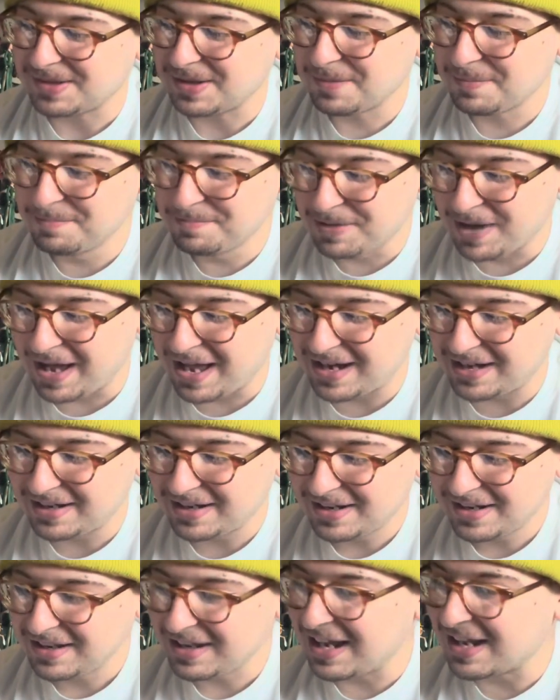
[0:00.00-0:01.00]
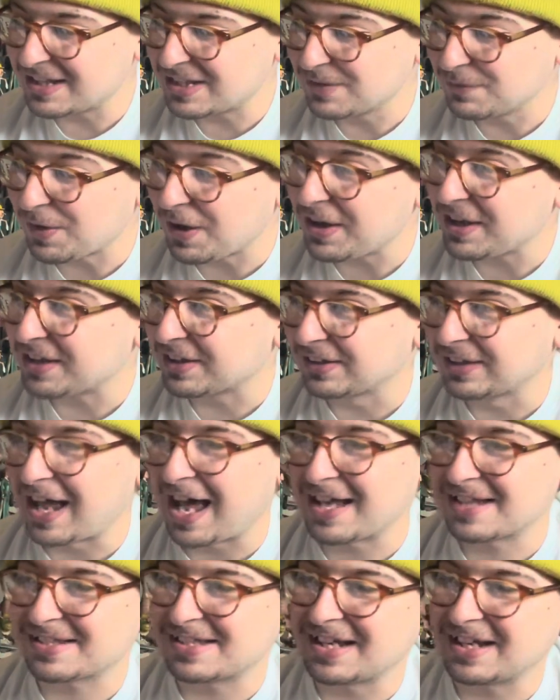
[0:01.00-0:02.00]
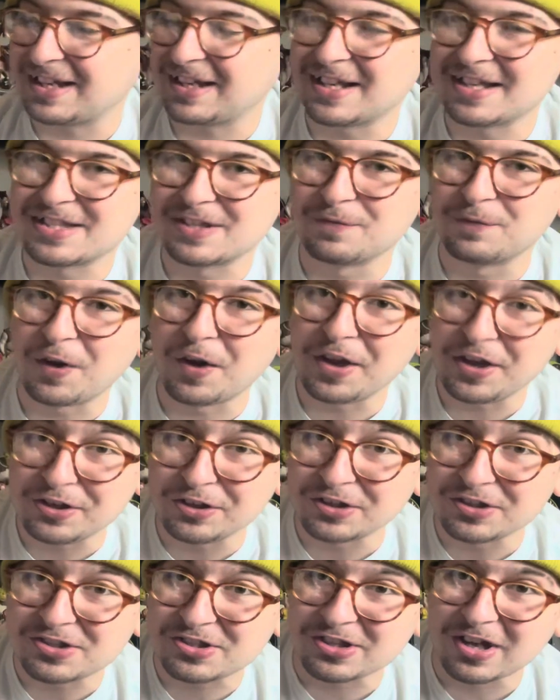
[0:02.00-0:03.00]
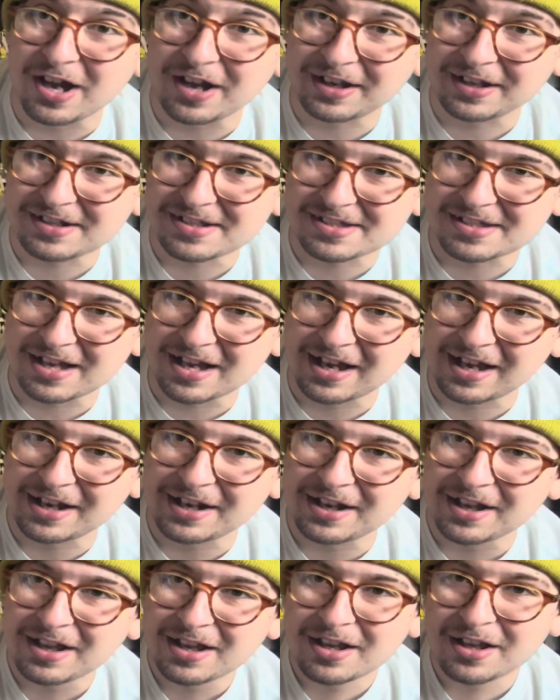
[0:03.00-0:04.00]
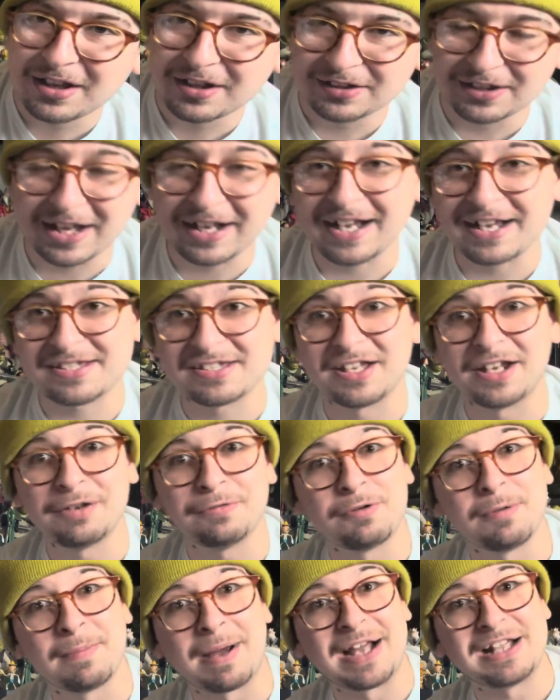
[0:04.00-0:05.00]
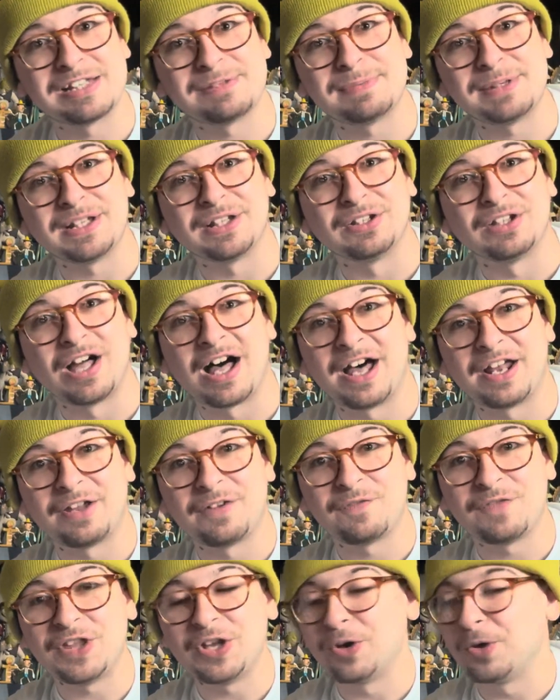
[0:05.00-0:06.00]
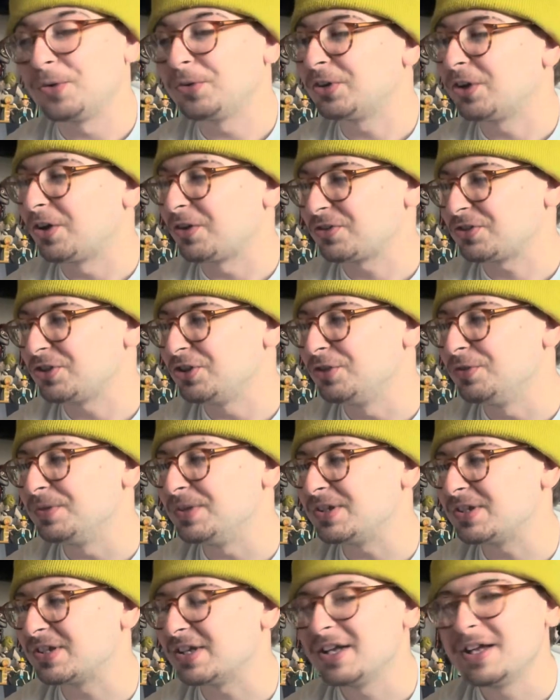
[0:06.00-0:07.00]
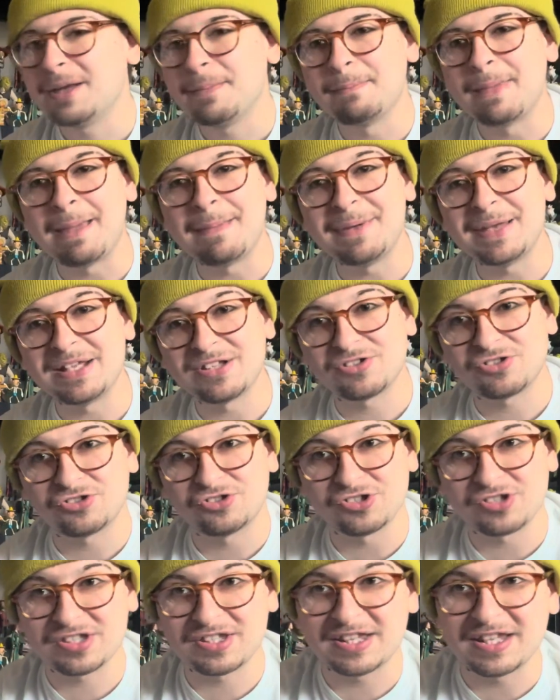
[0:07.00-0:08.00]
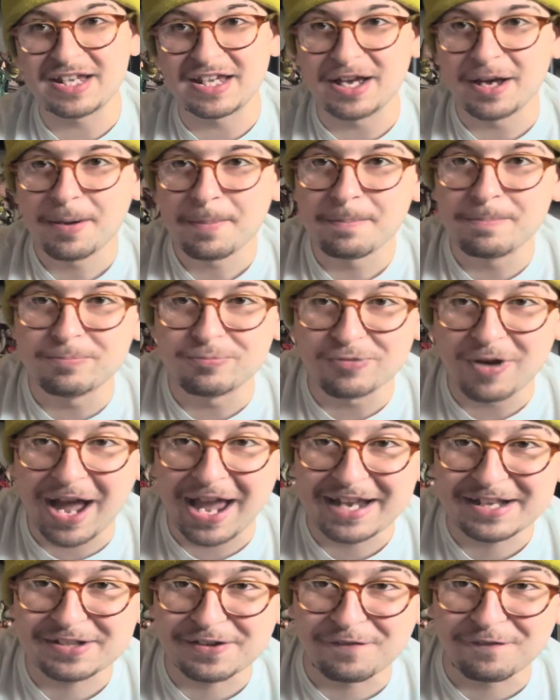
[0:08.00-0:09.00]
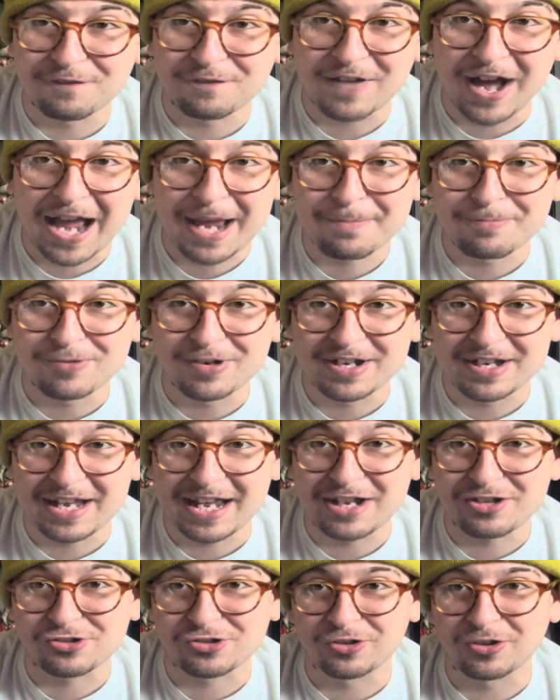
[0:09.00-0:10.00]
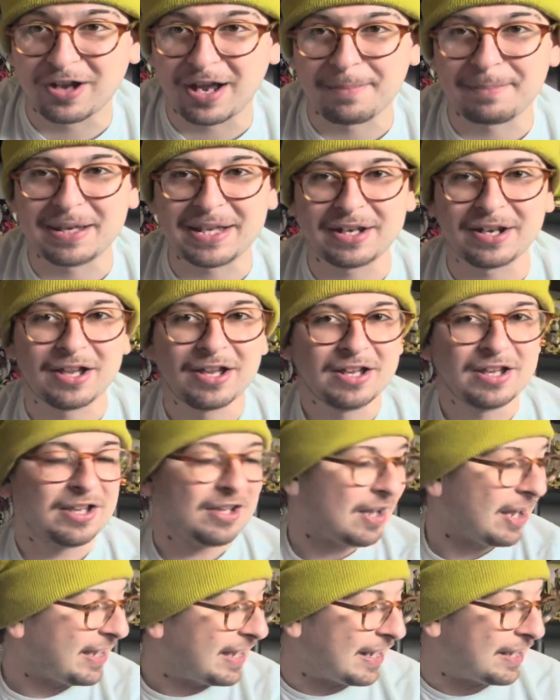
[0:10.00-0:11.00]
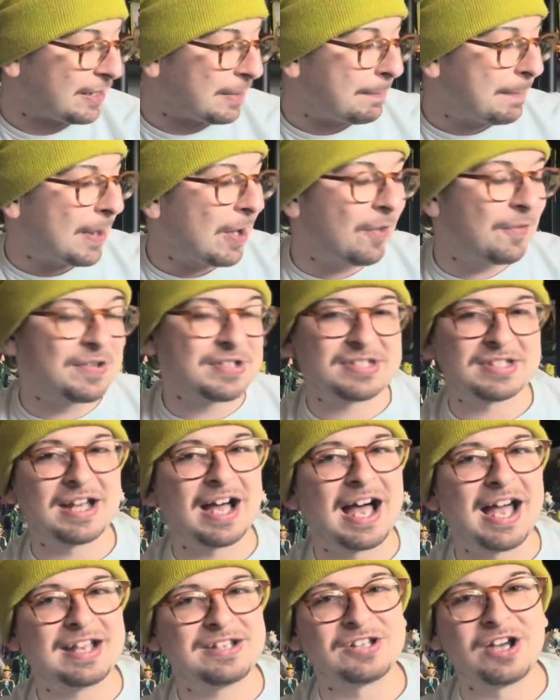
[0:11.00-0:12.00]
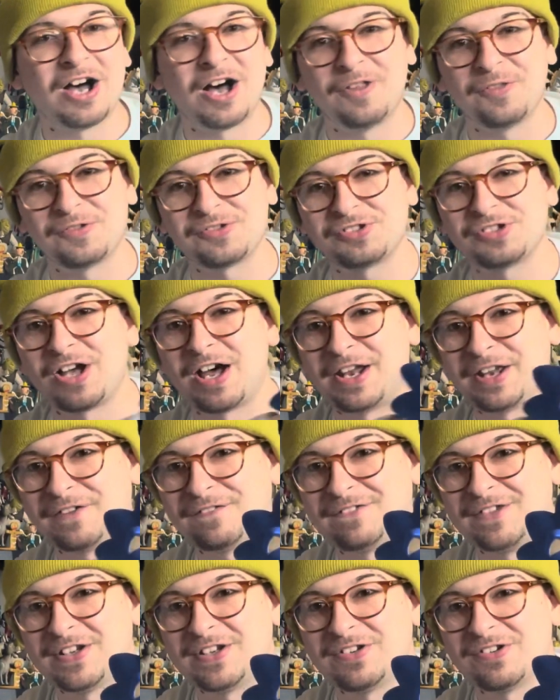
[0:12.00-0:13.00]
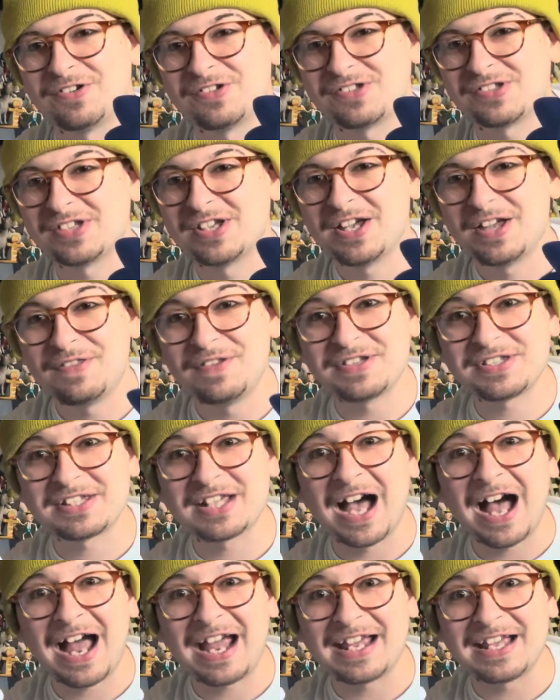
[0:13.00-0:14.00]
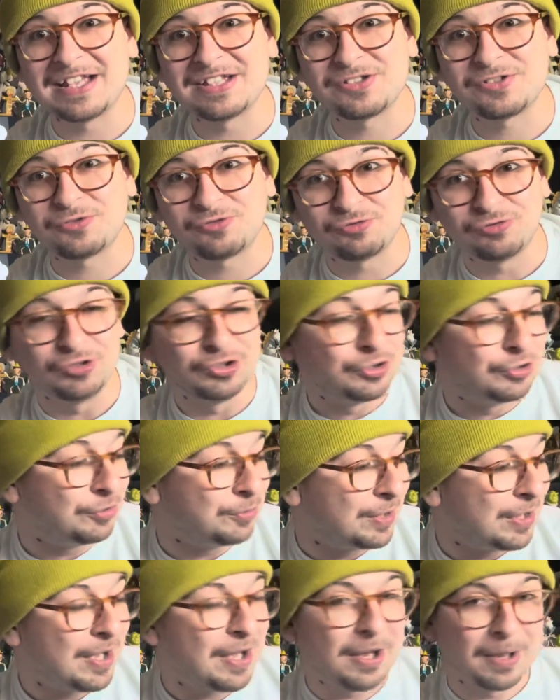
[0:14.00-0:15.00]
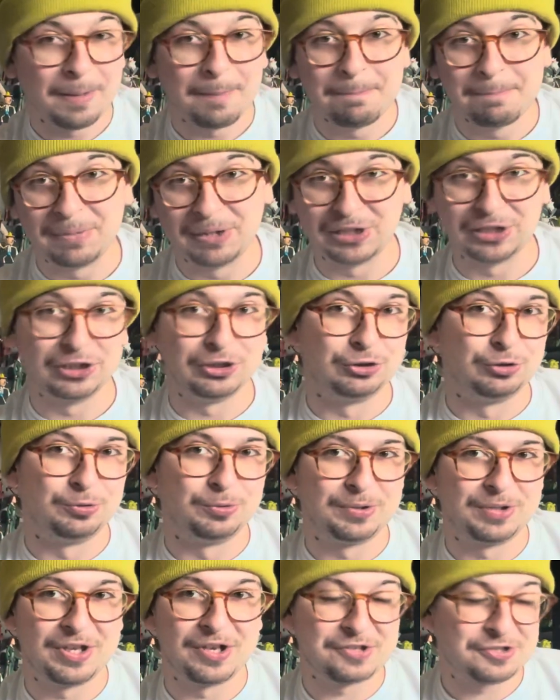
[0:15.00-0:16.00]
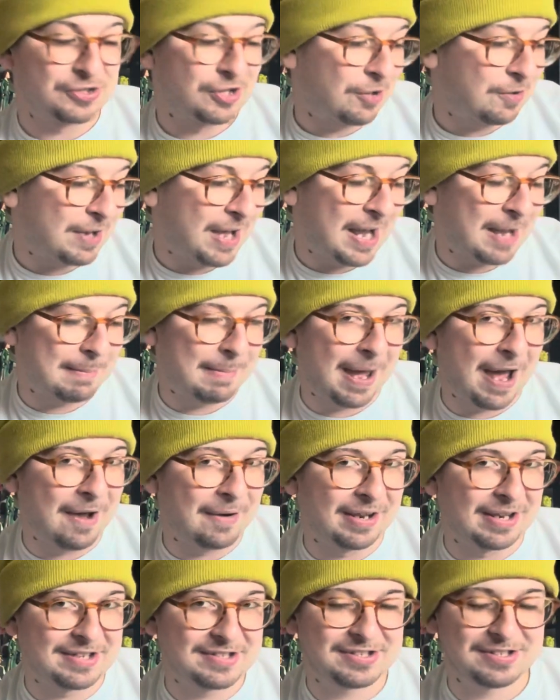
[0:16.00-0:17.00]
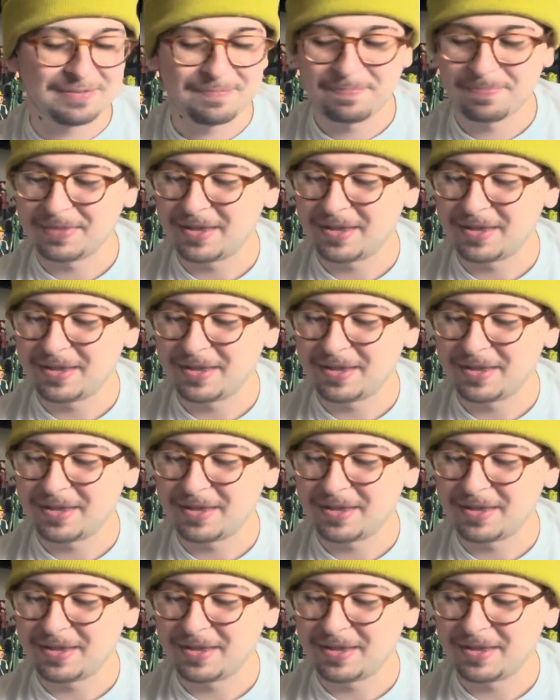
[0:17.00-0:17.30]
But it's a very classic, it's a very good Sonic design. Like I said, it reminds me a lot of the old cartoons. Maybe it's just the bright, vibrant nature. I mean, again, compare this guy to other Sonic figures. This guy is true blue. There's no doubt about it.